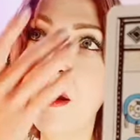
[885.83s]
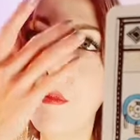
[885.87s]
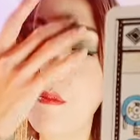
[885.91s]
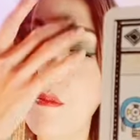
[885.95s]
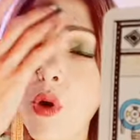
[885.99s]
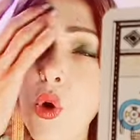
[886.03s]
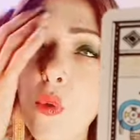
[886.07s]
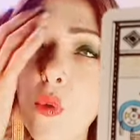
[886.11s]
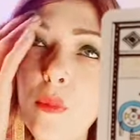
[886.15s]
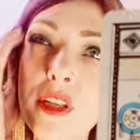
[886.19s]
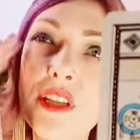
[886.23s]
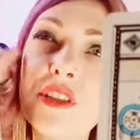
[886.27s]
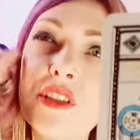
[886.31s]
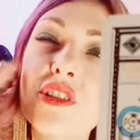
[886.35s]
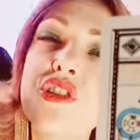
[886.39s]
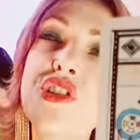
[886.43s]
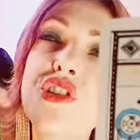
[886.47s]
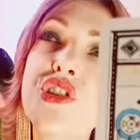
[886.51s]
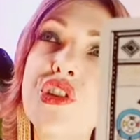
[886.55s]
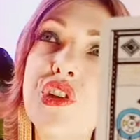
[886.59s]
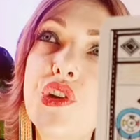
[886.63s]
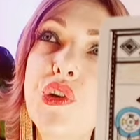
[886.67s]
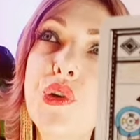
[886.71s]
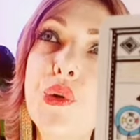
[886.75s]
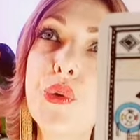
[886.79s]
moment
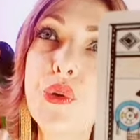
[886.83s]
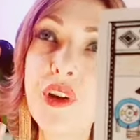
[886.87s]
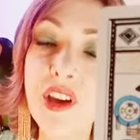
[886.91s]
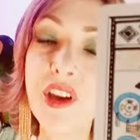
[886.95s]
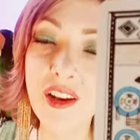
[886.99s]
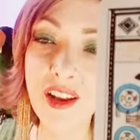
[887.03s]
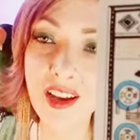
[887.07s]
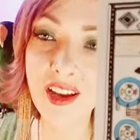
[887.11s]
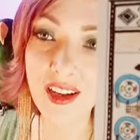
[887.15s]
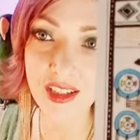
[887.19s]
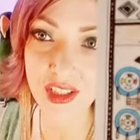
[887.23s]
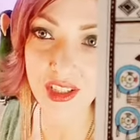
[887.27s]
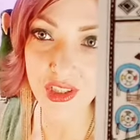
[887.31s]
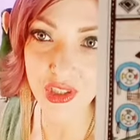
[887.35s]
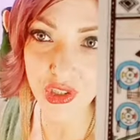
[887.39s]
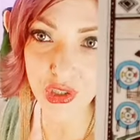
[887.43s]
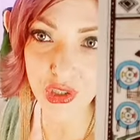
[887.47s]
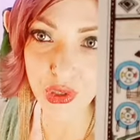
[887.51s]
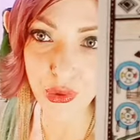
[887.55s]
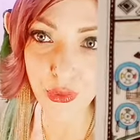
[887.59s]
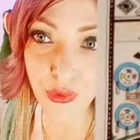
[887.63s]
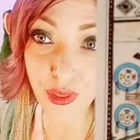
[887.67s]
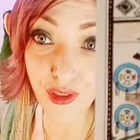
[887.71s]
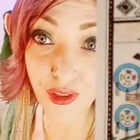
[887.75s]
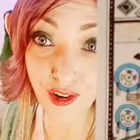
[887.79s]
to connect
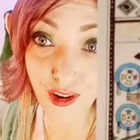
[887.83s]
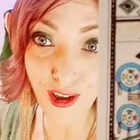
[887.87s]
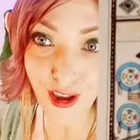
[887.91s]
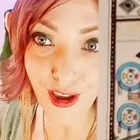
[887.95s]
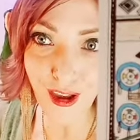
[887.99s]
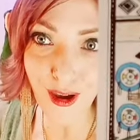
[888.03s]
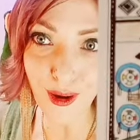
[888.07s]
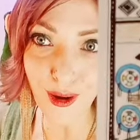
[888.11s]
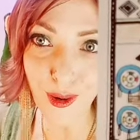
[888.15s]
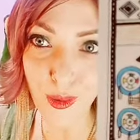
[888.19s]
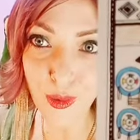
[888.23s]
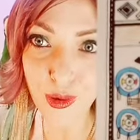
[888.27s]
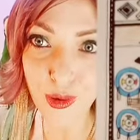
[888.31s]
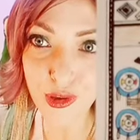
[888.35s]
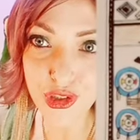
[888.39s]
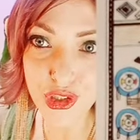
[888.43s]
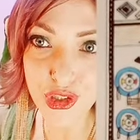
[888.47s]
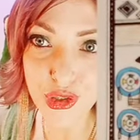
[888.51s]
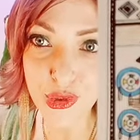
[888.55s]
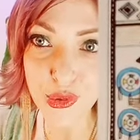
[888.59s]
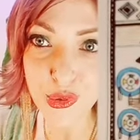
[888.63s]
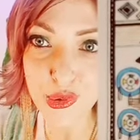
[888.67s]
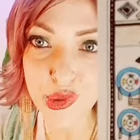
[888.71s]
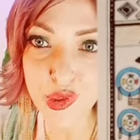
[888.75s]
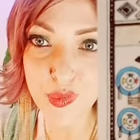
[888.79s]
to the now,
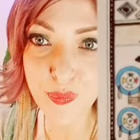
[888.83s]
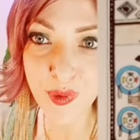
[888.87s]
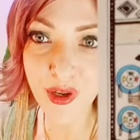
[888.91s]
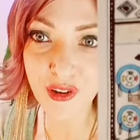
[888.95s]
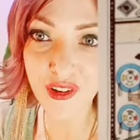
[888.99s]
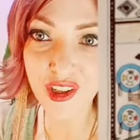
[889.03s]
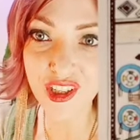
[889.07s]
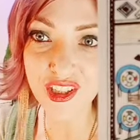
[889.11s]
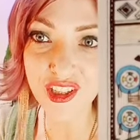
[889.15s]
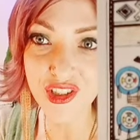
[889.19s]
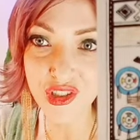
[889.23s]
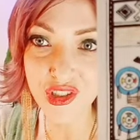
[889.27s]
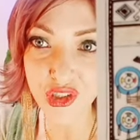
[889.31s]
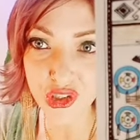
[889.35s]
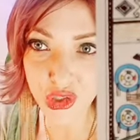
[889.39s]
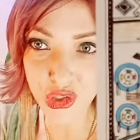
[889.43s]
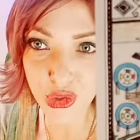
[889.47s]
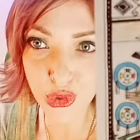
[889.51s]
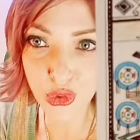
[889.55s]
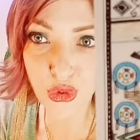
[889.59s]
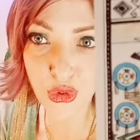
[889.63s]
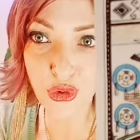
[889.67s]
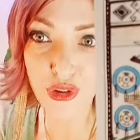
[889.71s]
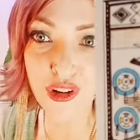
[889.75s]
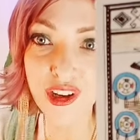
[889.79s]
to spirit, to
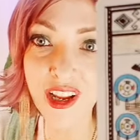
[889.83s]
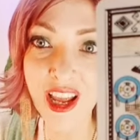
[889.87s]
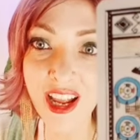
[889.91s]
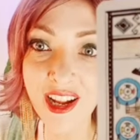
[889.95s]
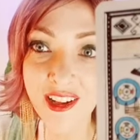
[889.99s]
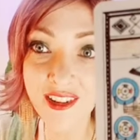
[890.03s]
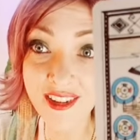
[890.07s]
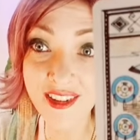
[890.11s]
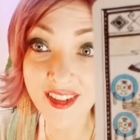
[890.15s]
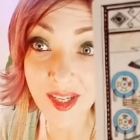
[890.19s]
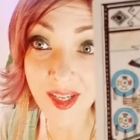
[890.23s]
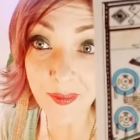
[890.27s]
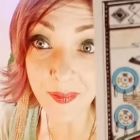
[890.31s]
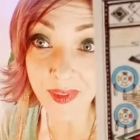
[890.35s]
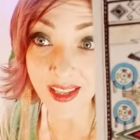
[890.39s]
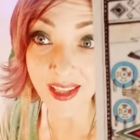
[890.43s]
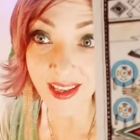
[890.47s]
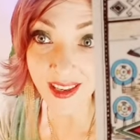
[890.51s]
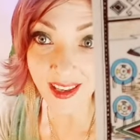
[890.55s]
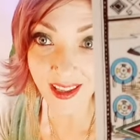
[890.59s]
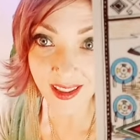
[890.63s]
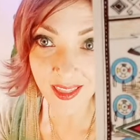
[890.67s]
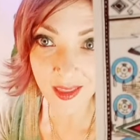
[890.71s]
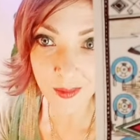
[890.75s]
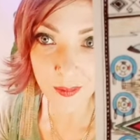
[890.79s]
create something
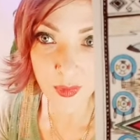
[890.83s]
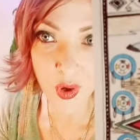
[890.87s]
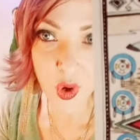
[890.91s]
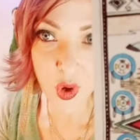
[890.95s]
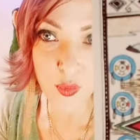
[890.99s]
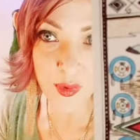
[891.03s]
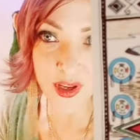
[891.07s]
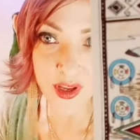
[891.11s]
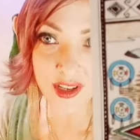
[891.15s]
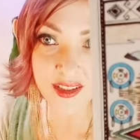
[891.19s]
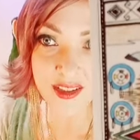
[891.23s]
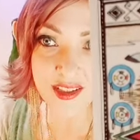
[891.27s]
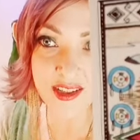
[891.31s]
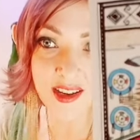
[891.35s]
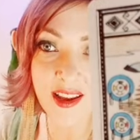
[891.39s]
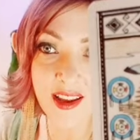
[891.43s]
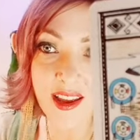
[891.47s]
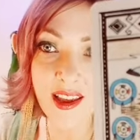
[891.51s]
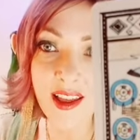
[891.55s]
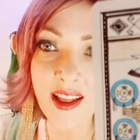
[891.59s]
in the moment.